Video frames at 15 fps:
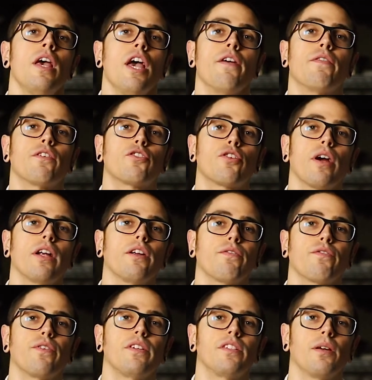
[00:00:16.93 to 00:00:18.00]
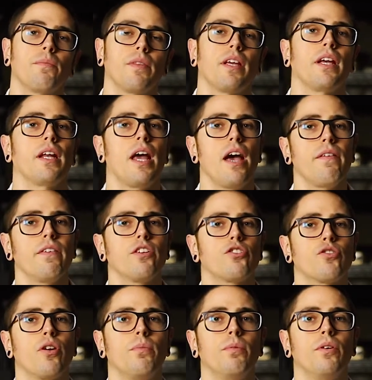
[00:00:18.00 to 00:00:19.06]
If you're trying to freeze something and having
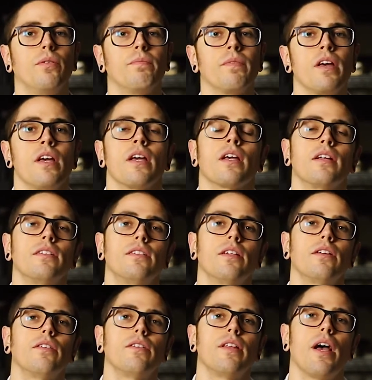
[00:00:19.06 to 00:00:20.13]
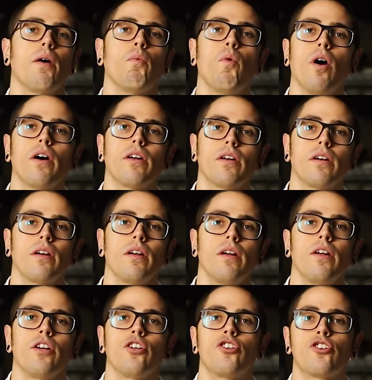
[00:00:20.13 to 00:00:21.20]
trouble, consider that water,
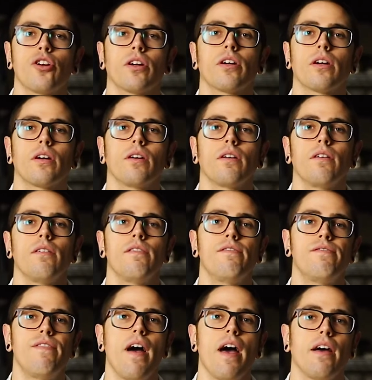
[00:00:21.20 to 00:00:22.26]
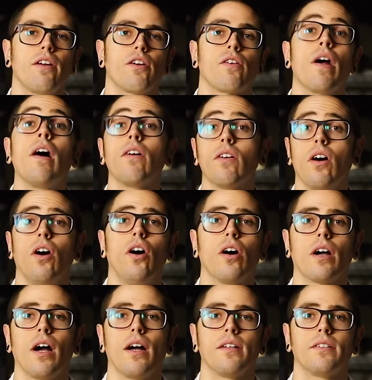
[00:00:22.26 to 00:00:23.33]
sugar, fat, or alcohol
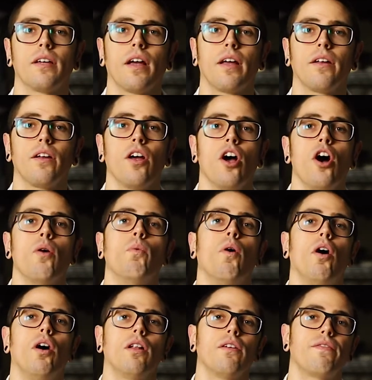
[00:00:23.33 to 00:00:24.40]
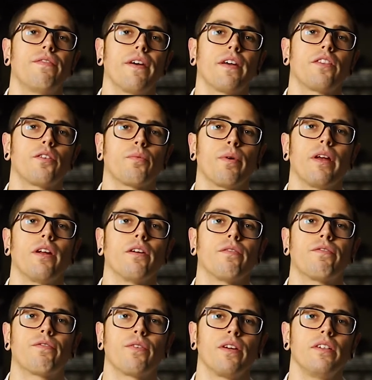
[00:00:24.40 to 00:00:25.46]
content will all affect the rate
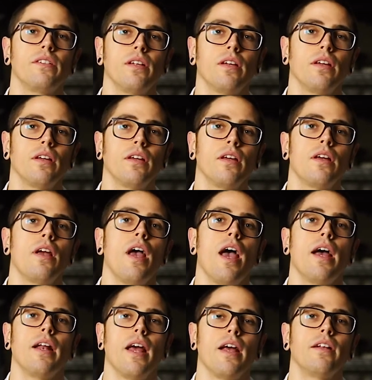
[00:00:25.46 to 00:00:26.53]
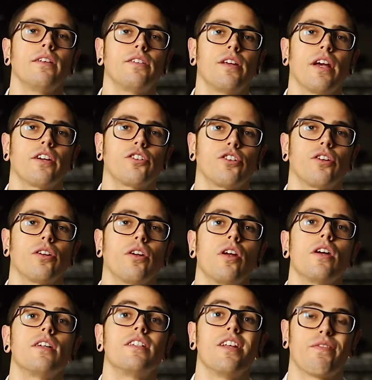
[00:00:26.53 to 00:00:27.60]
of freezing and end texture
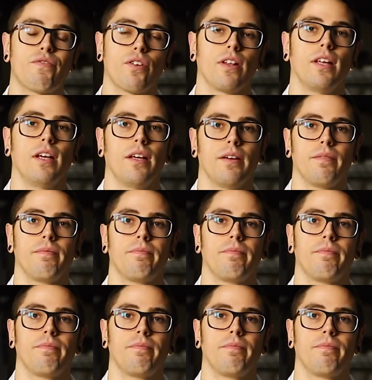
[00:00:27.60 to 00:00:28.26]
differently.